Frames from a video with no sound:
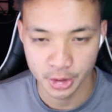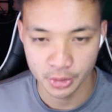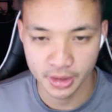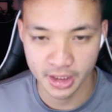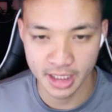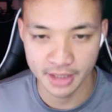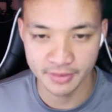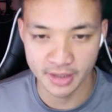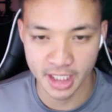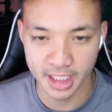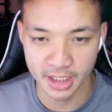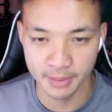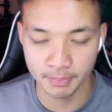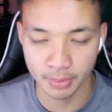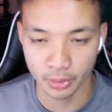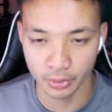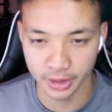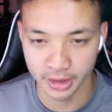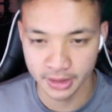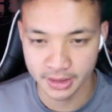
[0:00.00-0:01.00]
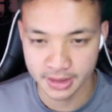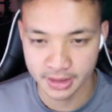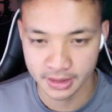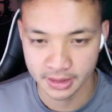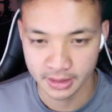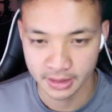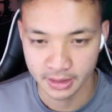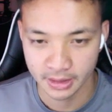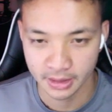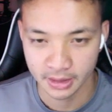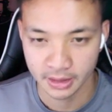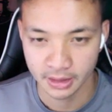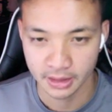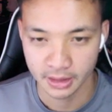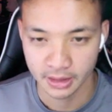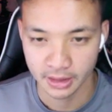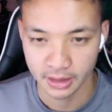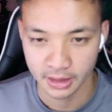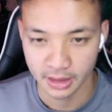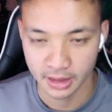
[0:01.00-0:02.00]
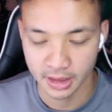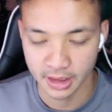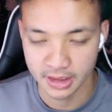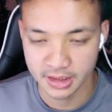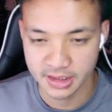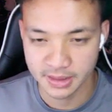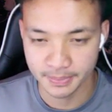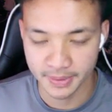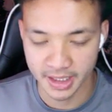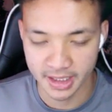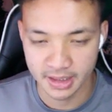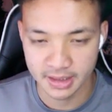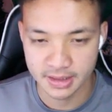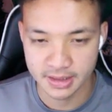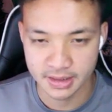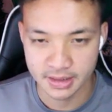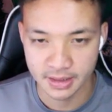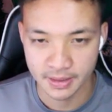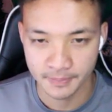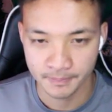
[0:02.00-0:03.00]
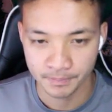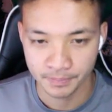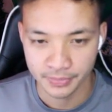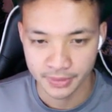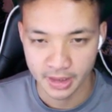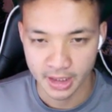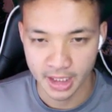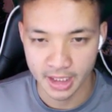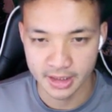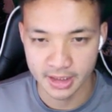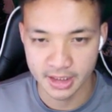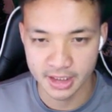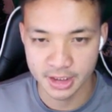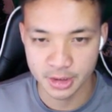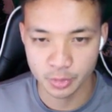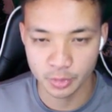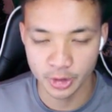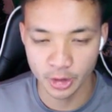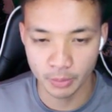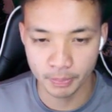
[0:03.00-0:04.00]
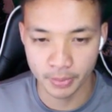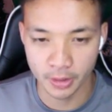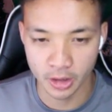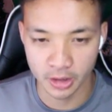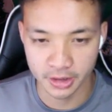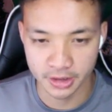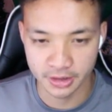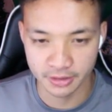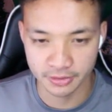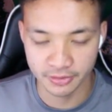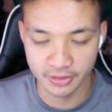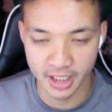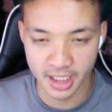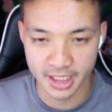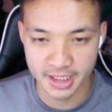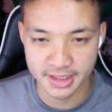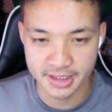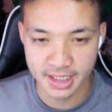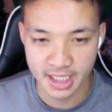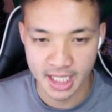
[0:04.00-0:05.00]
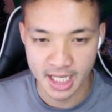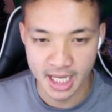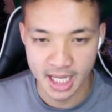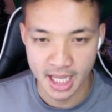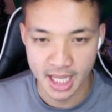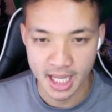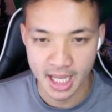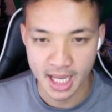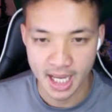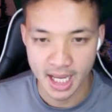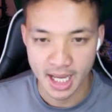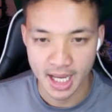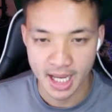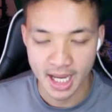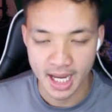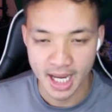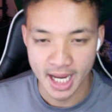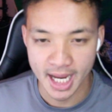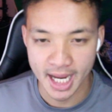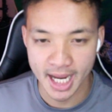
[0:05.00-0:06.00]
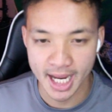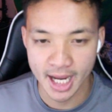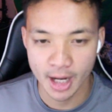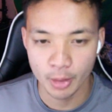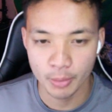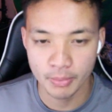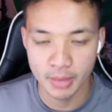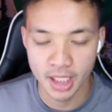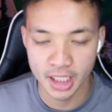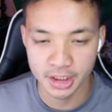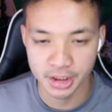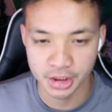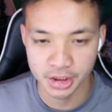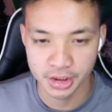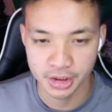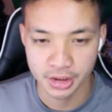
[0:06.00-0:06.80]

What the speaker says: have any point in space, and then this real part defines how much